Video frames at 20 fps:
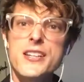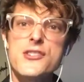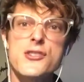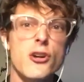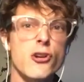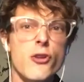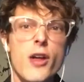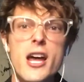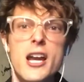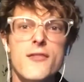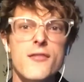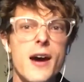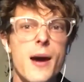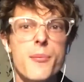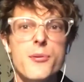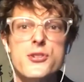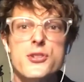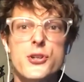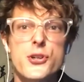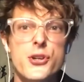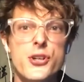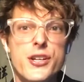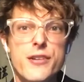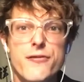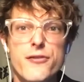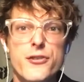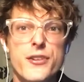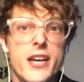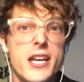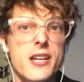Is there a lot of opportunity
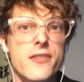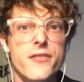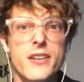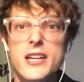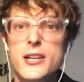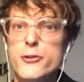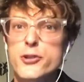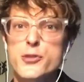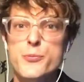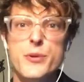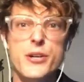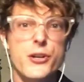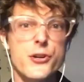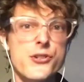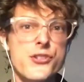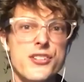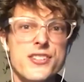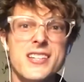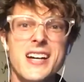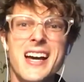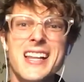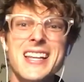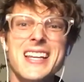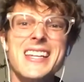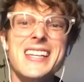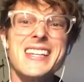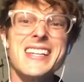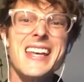for native English speakers in Thailand?